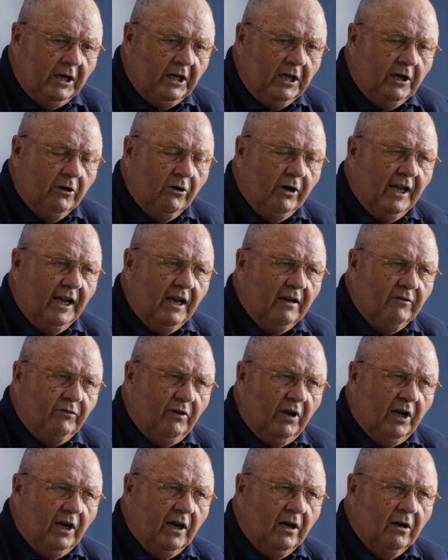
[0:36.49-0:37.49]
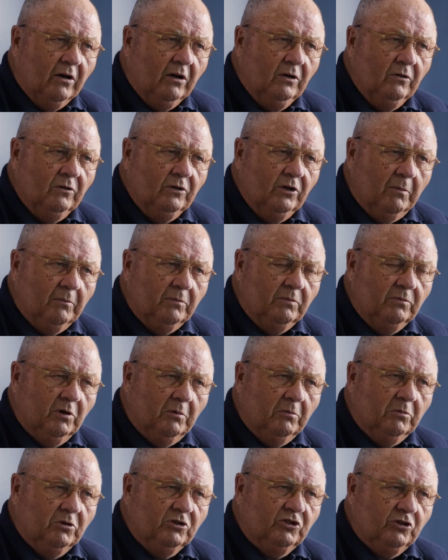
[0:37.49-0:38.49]
a year and a half there,
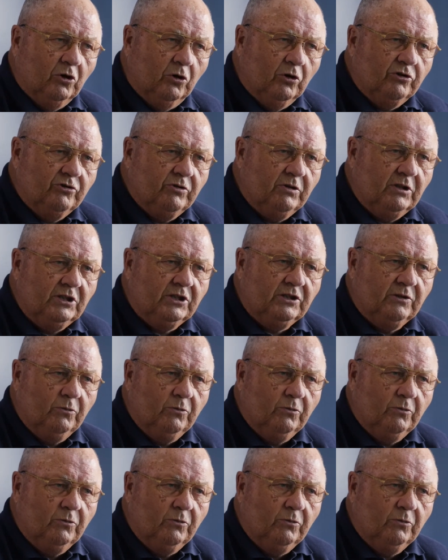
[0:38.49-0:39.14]
number of surgeries,